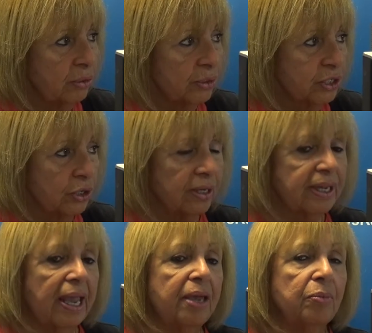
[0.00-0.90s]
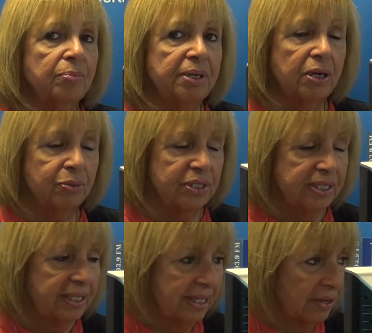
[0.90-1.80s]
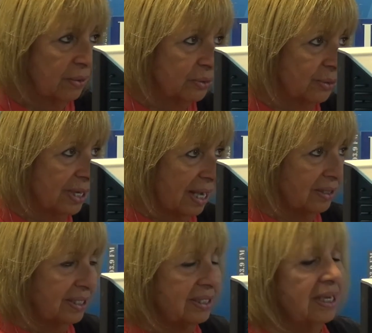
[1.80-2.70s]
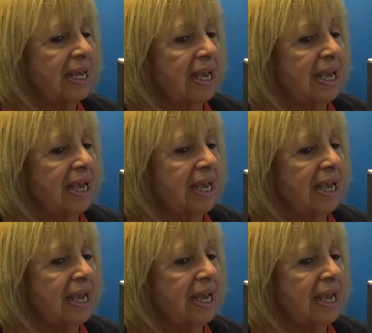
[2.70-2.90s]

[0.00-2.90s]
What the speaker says: the All-Star Game will be hosted here on Long Island